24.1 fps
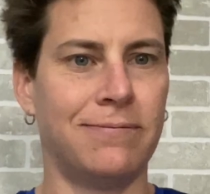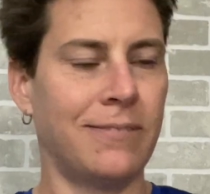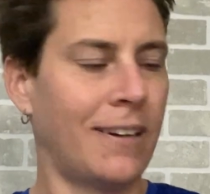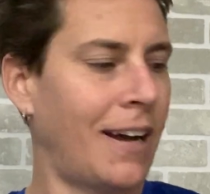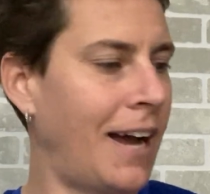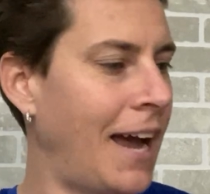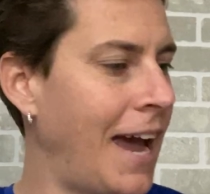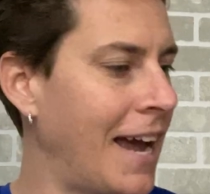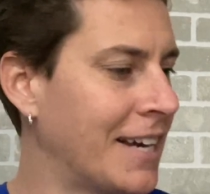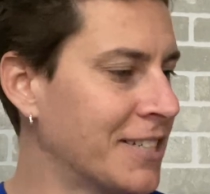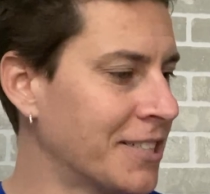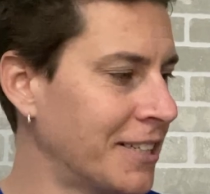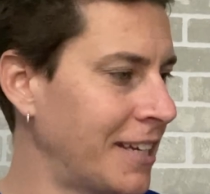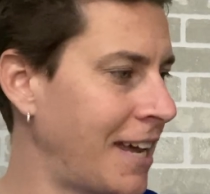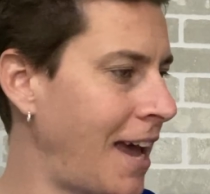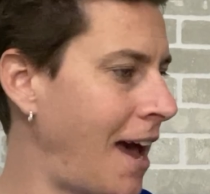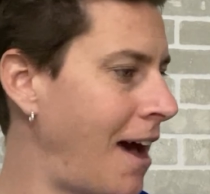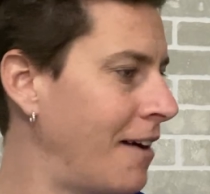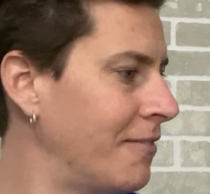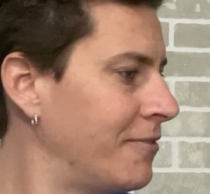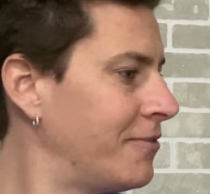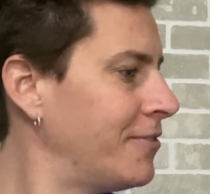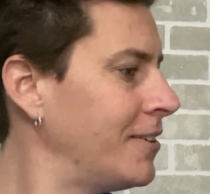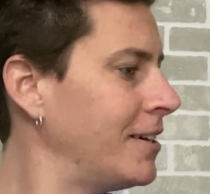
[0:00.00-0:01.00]
actually
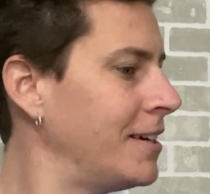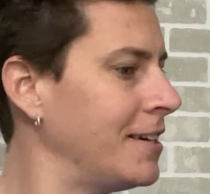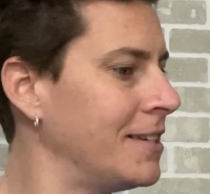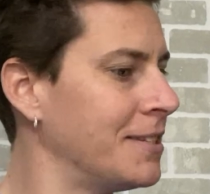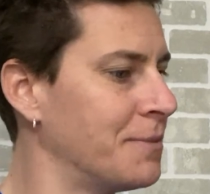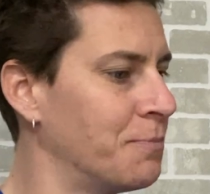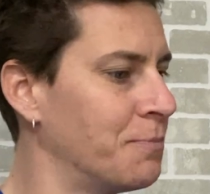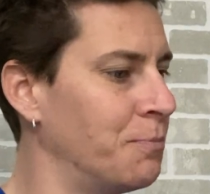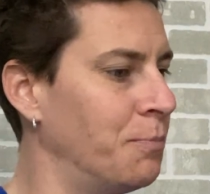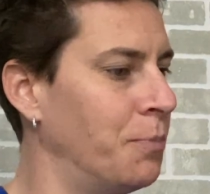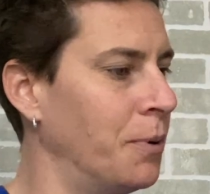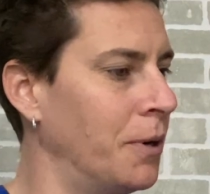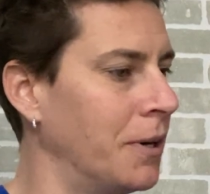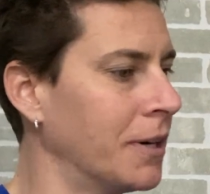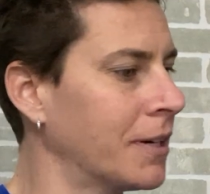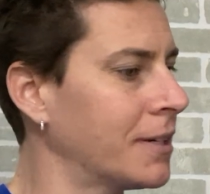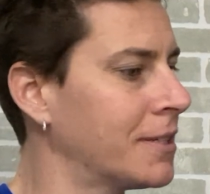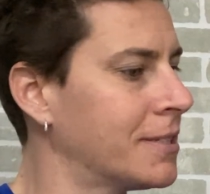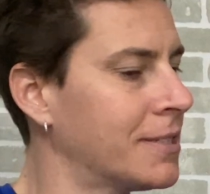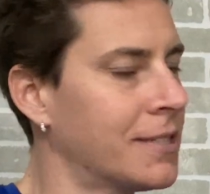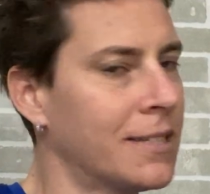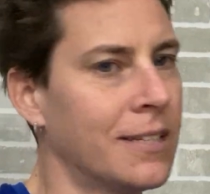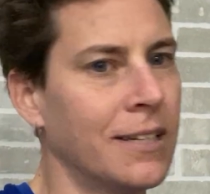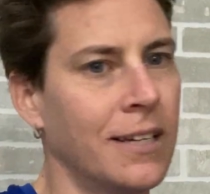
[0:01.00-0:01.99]
have his
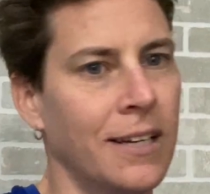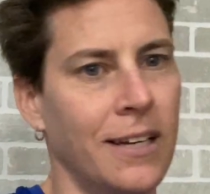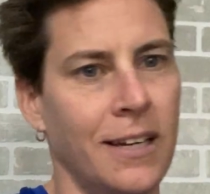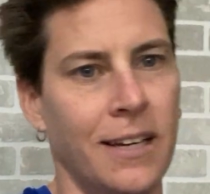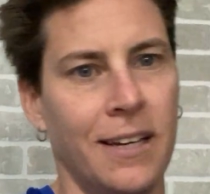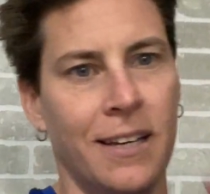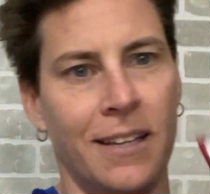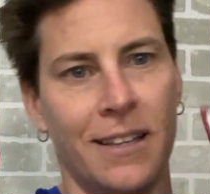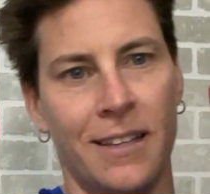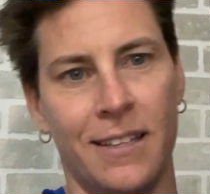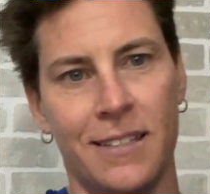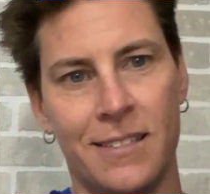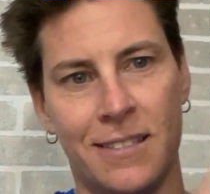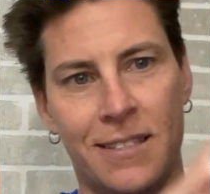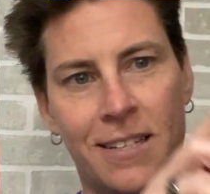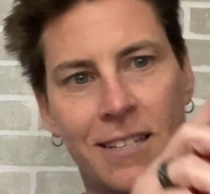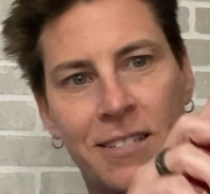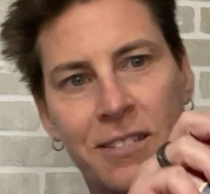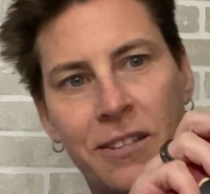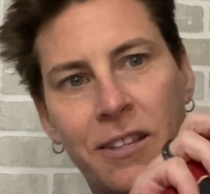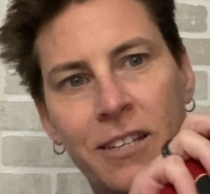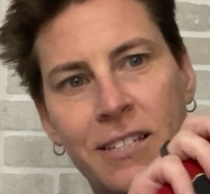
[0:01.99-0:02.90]
books. These are the